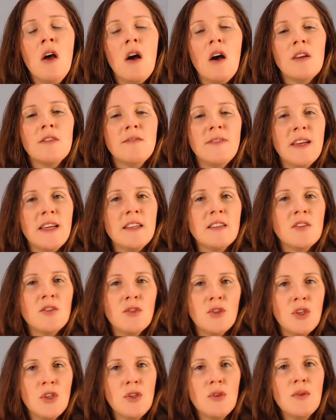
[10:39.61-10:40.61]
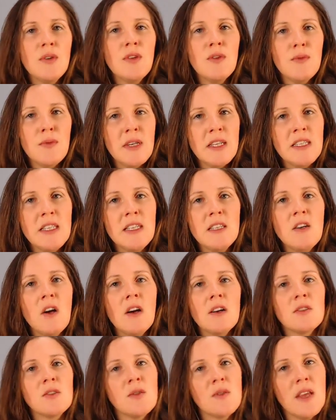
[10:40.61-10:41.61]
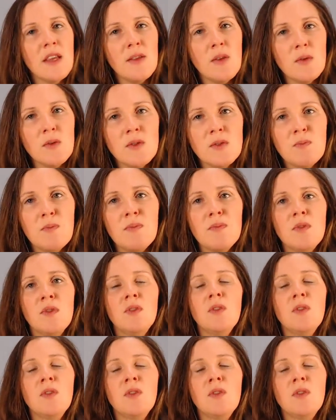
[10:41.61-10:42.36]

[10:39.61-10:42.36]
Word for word: on phase 2 and 3 detox so that those